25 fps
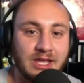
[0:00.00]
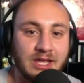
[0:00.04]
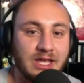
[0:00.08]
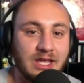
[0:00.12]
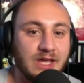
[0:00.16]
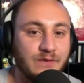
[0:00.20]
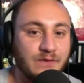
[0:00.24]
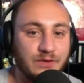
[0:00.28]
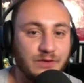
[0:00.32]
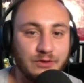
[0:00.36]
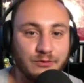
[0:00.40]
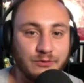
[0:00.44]

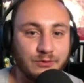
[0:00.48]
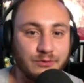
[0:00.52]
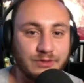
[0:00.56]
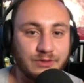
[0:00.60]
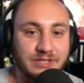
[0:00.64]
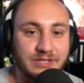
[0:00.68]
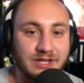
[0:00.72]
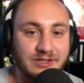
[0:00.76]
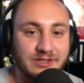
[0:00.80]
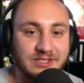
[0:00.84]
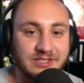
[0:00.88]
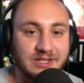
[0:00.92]
If you
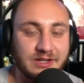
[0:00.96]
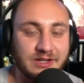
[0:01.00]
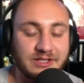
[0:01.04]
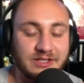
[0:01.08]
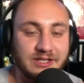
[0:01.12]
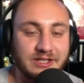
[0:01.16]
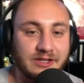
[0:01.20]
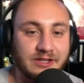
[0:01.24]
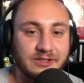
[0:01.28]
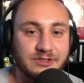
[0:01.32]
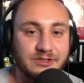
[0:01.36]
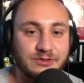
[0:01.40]
tell
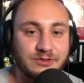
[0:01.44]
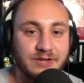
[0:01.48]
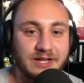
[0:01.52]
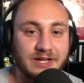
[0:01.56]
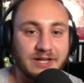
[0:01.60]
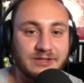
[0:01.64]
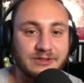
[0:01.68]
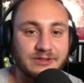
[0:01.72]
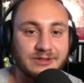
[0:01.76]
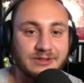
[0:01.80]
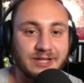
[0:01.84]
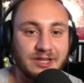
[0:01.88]
a
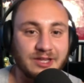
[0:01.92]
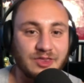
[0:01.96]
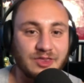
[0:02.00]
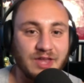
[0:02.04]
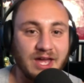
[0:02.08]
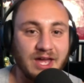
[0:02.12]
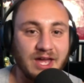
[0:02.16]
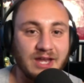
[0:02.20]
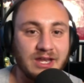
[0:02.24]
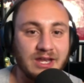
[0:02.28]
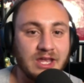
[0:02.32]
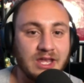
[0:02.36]
director like
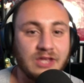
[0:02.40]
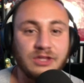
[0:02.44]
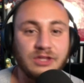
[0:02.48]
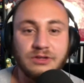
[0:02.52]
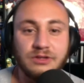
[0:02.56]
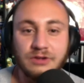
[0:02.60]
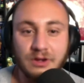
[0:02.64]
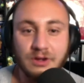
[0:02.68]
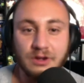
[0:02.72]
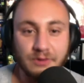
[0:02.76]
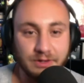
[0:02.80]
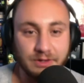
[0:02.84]
that, you
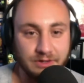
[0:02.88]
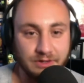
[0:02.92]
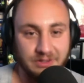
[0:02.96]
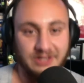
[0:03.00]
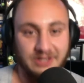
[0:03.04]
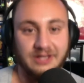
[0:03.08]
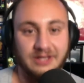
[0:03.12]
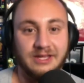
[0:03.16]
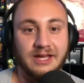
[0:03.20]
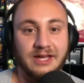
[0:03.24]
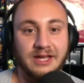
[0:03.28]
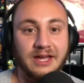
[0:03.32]
know what you're
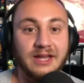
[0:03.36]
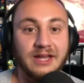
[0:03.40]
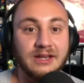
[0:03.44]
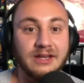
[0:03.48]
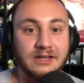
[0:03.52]
gonna get.